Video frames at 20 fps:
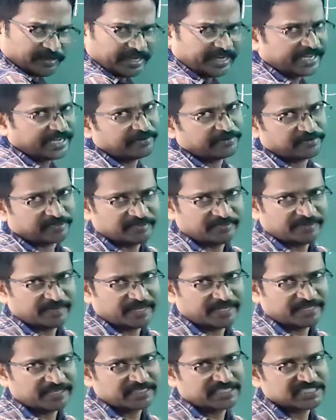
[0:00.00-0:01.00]
I have
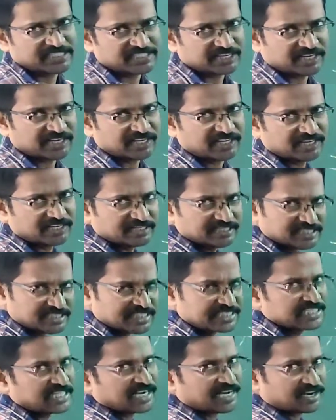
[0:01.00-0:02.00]
given.
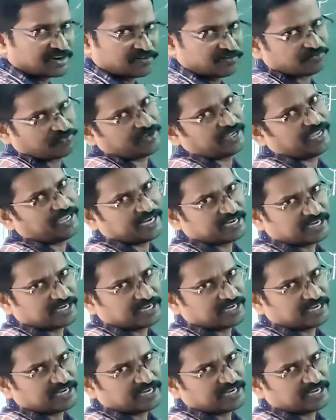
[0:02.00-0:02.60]
This is the rough